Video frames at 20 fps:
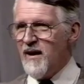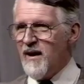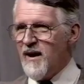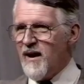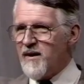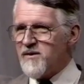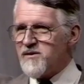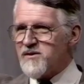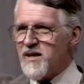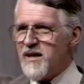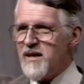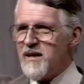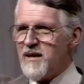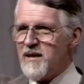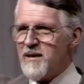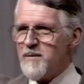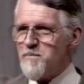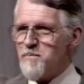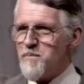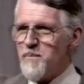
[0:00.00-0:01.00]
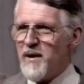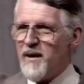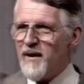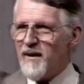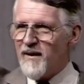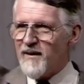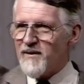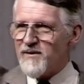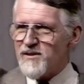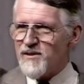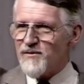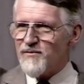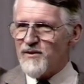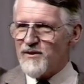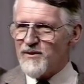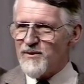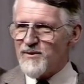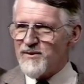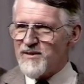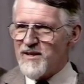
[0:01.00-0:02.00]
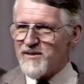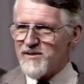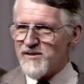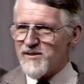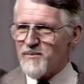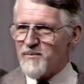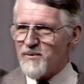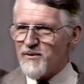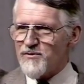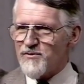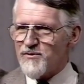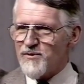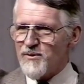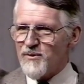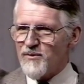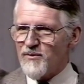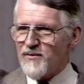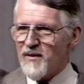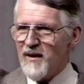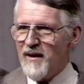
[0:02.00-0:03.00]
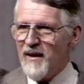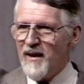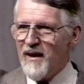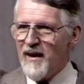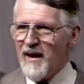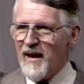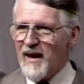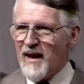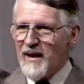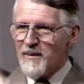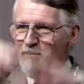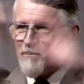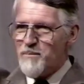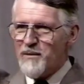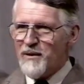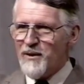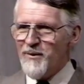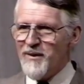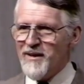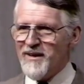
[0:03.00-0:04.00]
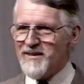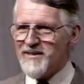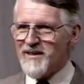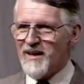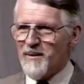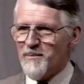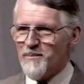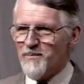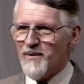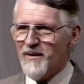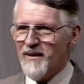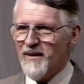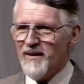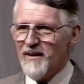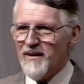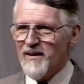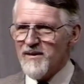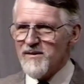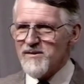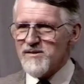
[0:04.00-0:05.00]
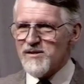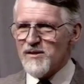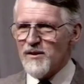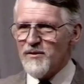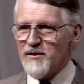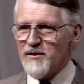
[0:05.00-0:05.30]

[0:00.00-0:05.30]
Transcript: are taking part of the New Testament truth and blowing it up so